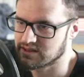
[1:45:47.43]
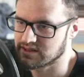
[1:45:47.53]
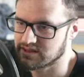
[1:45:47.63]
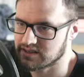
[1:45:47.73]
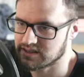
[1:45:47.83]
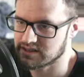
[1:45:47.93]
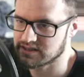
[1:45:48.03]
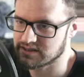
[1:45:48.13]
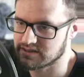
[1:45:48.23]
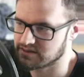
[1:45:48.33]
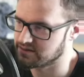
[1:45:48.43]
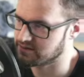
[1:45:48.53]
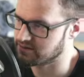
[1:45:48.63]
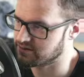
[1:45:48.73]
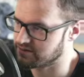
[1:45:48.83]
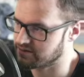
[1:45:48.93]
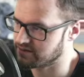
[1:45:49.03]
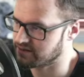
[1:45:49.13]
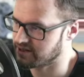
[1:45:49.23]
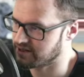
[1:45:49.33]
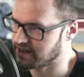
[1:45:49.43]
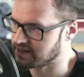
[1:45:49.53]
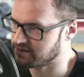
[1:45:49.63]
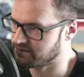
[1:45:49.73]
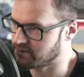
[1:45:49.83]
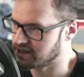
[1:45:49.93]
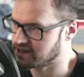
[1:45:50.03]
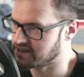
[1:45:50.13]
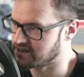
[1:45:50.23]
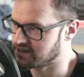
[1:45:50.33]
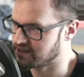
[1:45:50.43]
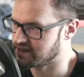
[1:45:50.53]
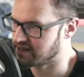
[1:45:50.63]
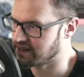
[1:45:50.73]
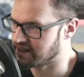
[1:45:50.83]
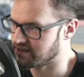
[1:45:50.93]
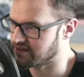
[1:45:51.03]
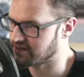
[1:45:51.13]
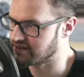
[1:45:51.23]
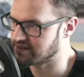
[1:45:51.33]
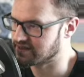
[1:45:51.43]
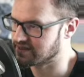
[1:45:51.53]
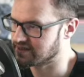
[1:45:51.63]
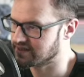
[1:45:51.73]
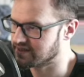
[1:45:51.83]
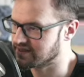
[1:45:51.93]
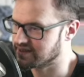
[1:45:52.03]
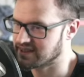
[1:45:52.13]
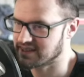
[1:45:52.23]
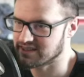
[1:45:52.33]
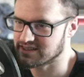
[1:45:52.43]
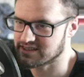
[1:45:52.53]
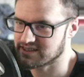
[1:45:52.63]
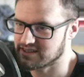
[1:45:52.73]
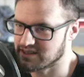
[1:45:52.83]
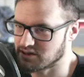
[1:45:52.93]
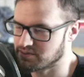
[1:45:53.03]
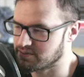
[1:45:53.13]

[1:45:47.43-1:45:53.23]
this, oh yeah, it's much easier to see now. And it looks dope.